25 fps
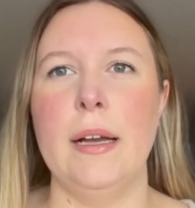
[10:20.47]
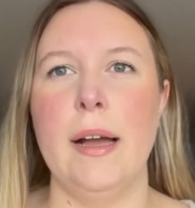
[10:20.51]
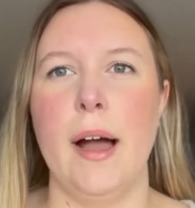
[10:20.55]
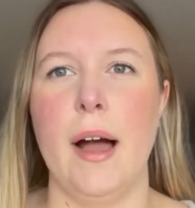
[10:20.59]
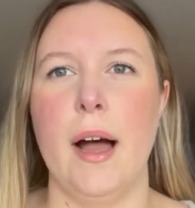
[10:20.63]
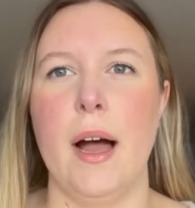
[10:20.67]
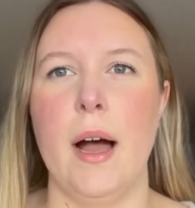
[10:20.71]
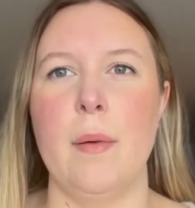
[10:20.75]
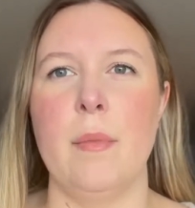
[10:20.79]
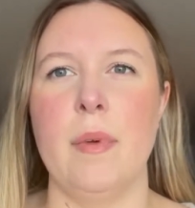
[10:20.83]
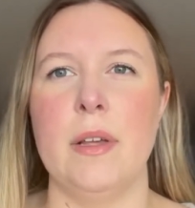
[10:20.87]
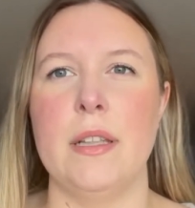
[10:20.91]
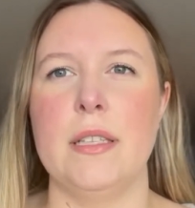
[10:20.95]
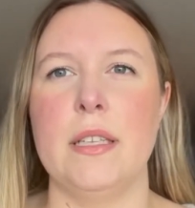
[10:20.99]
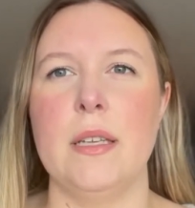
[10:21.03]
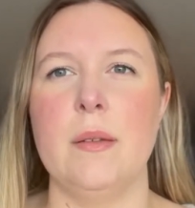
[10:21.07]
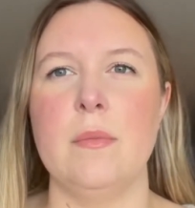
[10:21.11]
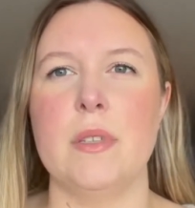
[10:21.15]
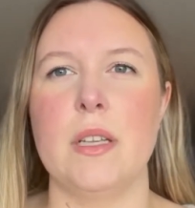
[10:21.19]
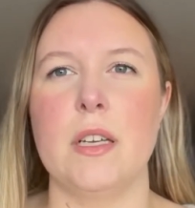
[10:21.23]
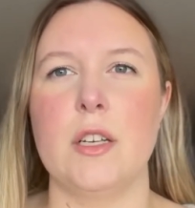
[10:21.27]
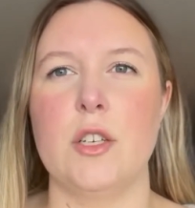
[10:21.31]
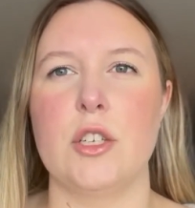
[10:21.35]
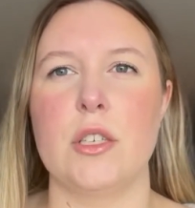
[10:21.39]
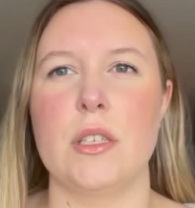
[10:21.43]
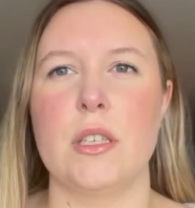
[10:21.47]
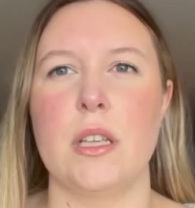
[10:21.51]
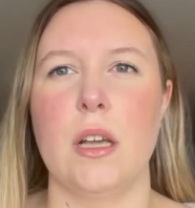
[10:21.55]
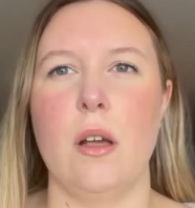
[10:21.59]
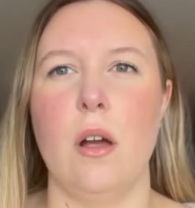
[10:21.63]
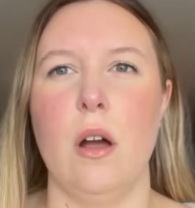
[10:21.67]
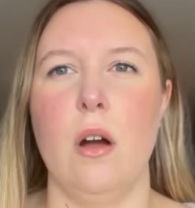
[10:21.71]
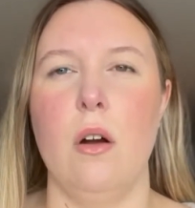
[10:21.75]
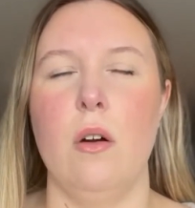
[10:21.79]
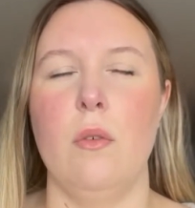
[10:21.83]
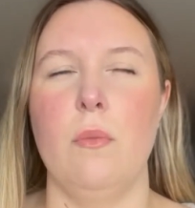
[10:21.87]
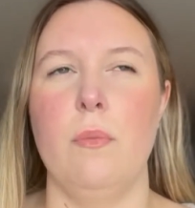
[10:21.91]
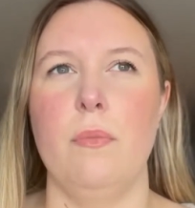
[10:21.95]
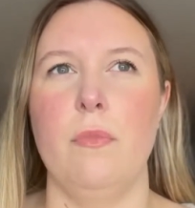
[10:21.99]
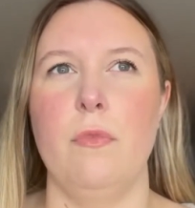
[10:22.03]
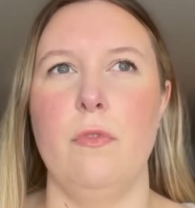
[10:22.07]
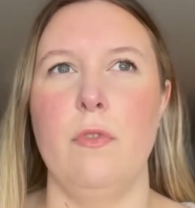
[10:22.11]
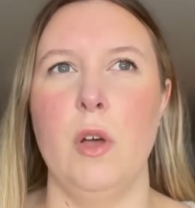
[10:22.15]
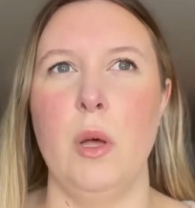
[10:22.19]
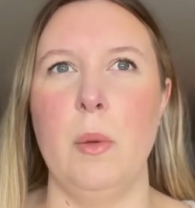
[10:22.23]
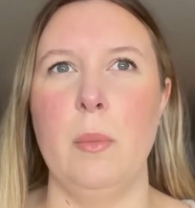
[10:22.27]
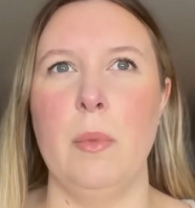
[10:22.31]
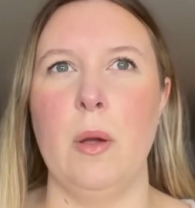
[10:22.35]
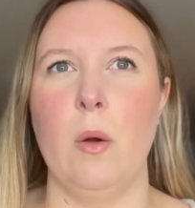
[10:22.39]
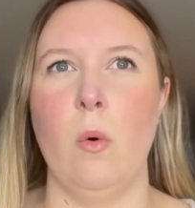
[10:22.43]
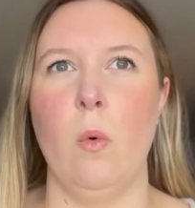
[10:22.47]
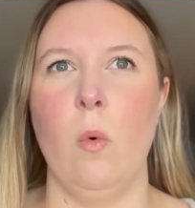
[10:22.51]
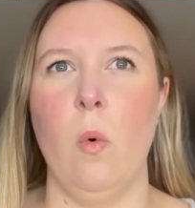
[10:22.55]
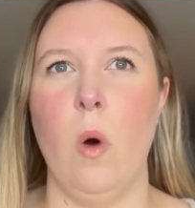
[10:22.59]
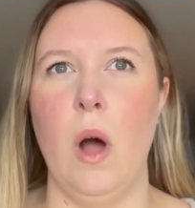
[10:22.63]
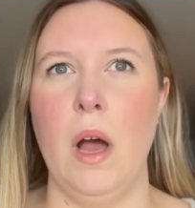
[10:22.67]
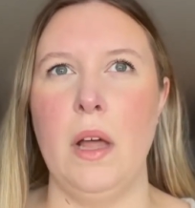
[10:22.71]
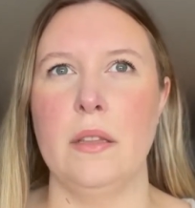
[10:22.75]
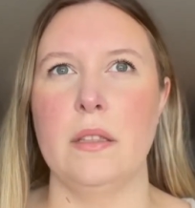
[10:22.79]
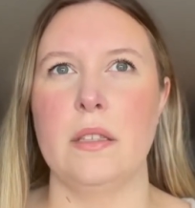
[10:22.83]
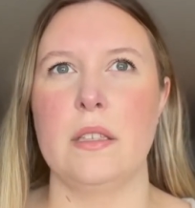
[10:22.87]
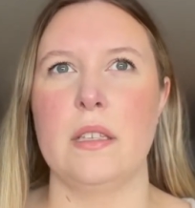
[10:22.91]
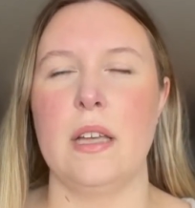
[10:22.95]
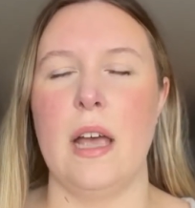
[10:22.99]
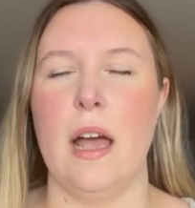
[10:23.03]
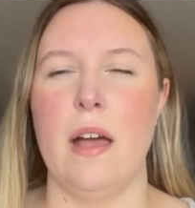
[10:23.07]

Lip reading: It seems like just like filming once